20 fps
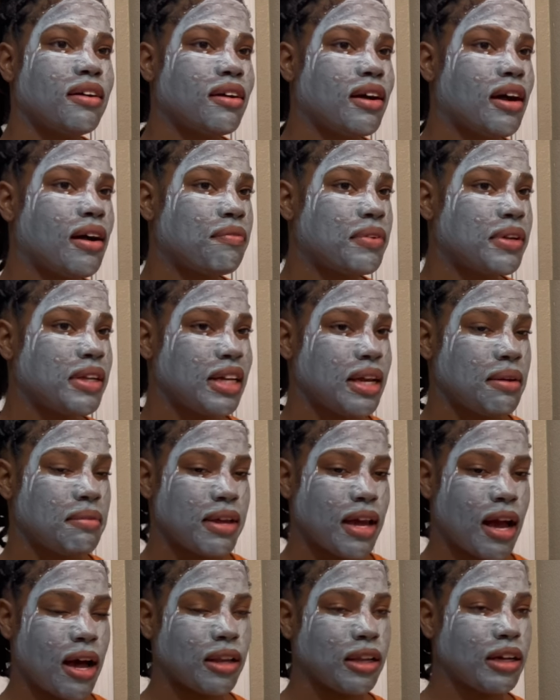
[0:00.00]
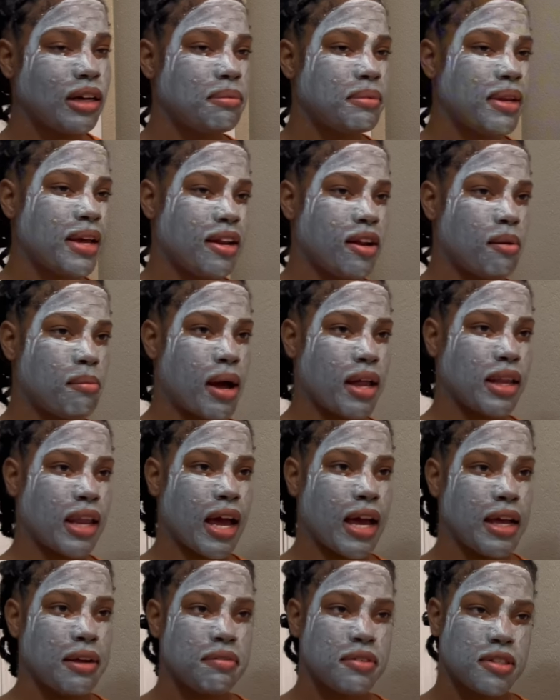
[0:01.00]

I'm gonna give y'all an update on my life